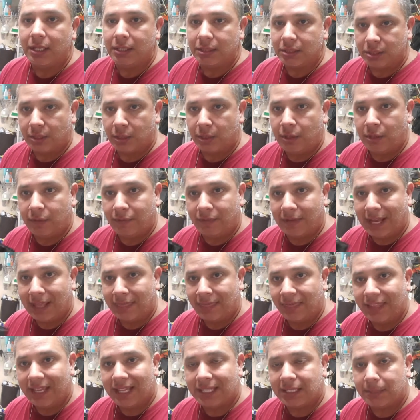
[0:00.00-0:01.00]
So you've
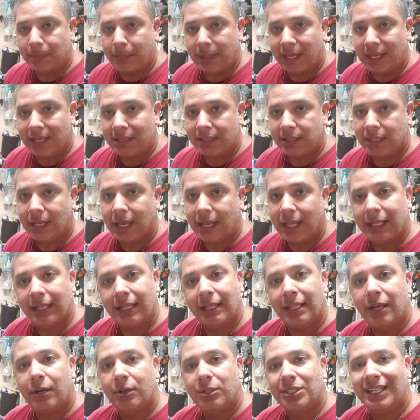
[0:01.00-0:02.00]
got this piece, and
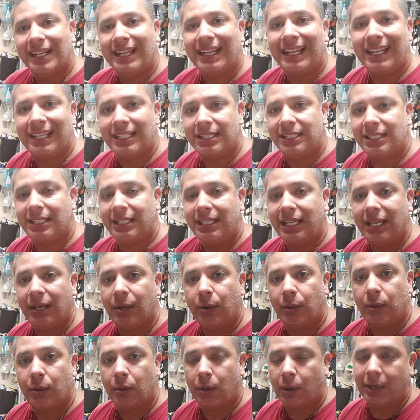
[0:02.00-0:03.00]
then there's an
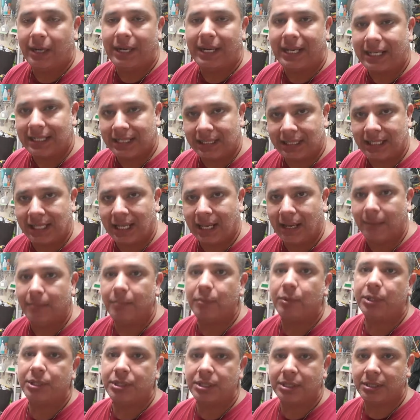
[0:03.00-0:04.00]
ECU or an
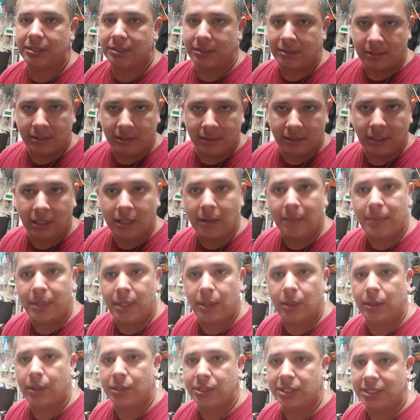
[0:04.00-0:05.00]
ECM, which is the
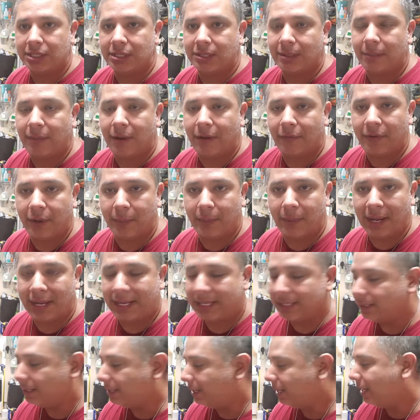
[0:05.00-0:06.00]
computer system of your
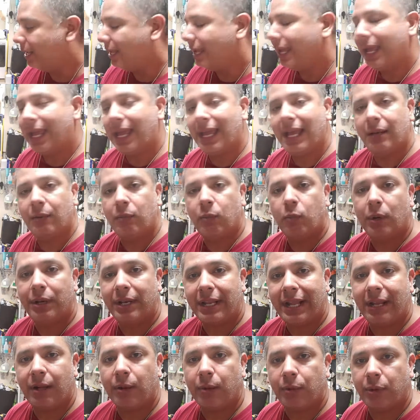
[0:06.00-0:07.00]
bike. And when
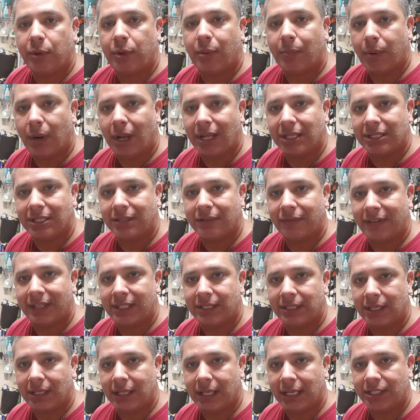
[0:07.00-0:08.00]
they go through the process of
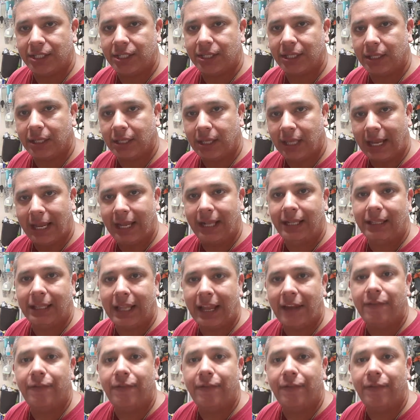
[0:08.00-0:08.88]
installation, they